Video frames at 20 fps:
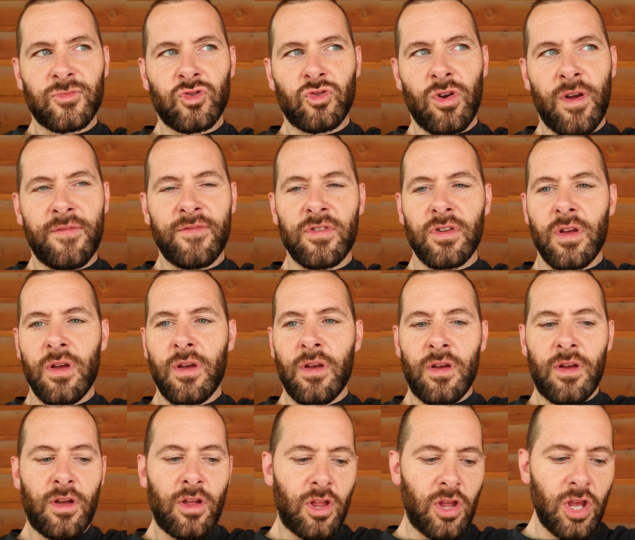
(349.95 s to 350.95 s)
drift
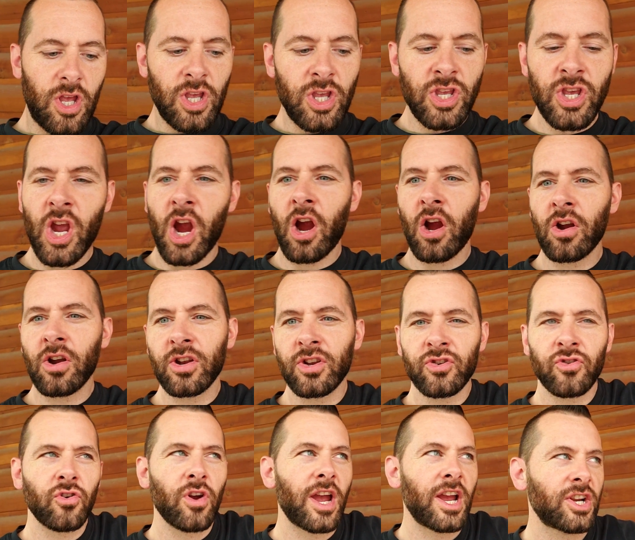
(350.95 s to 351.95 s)
yard
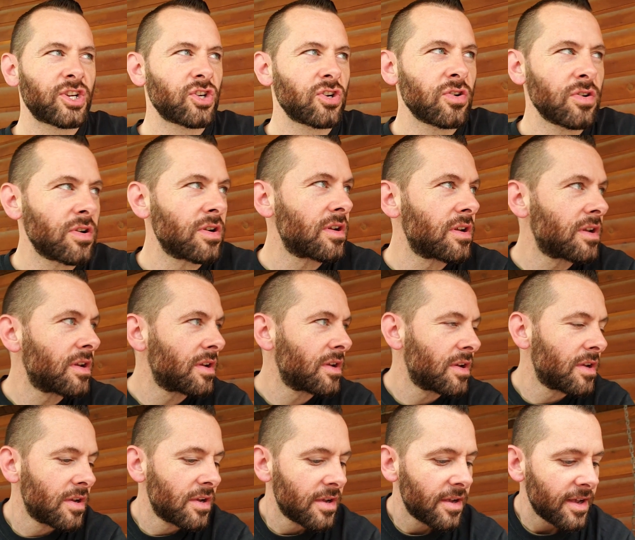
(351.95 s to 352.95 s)
trasher
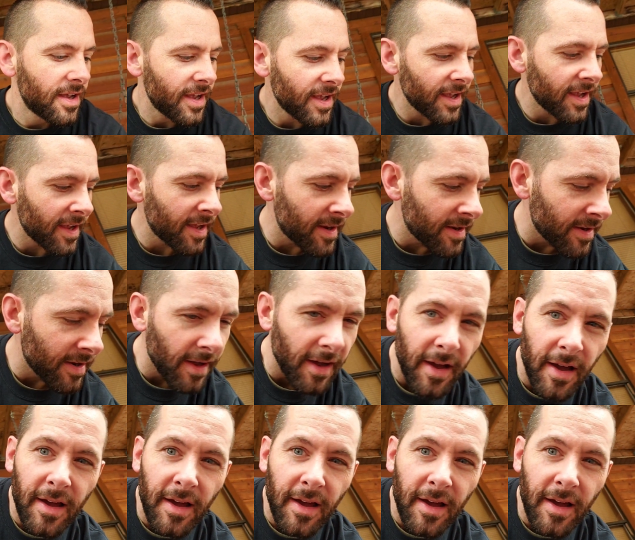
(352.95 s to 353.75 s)
and